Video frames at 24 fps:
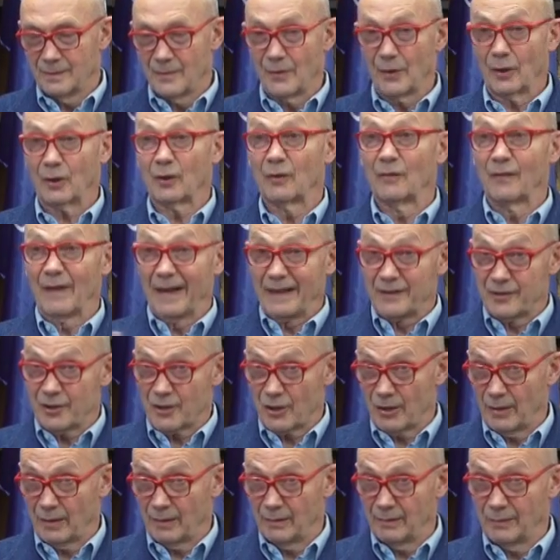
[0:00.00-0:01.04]
The
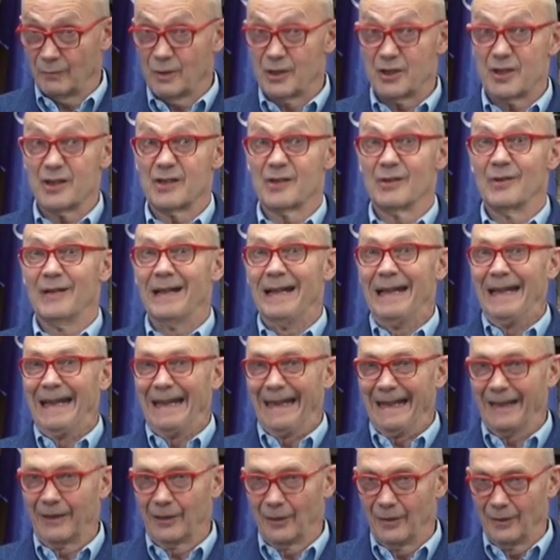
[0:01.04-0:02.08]
convention, which is a
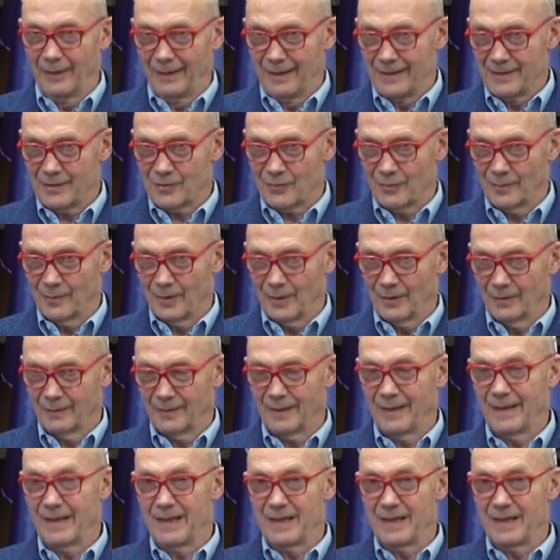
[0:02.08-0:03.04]
legal instrument,